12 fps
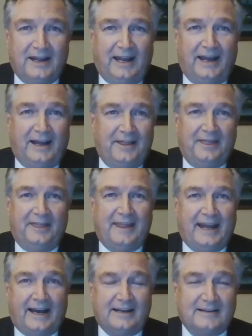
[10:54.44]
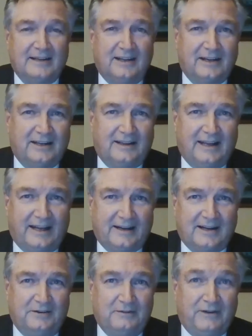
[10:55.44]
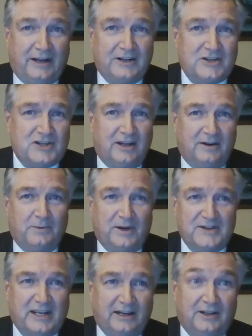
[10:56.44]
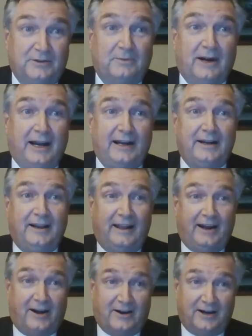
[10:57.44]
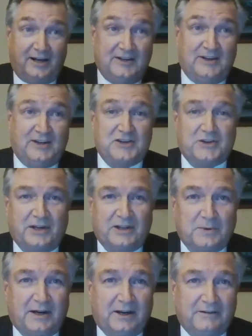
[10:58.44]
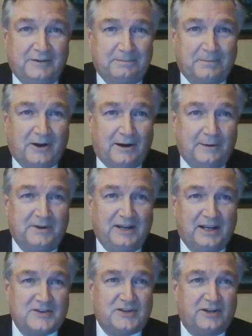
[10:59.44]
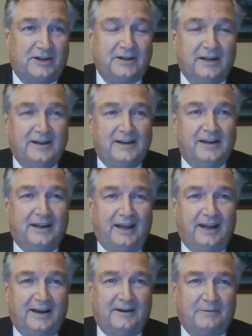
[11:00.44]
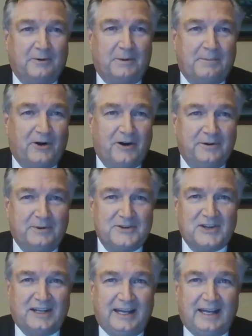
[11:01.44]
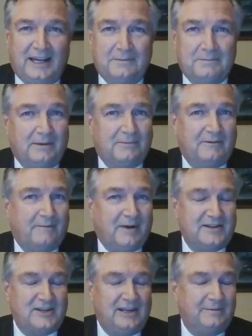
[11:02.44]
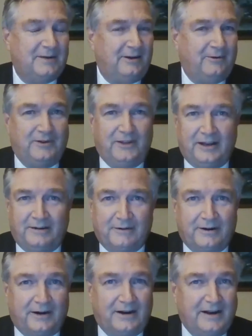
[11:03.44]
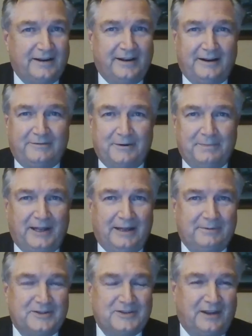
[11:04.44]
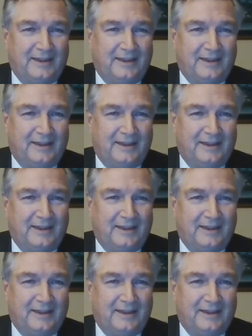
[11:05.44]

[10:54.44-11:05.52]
And that, that convention was held right there in District twelve in Palm Desert. And uh, Roberta was a key member of my team. I will never, never be able to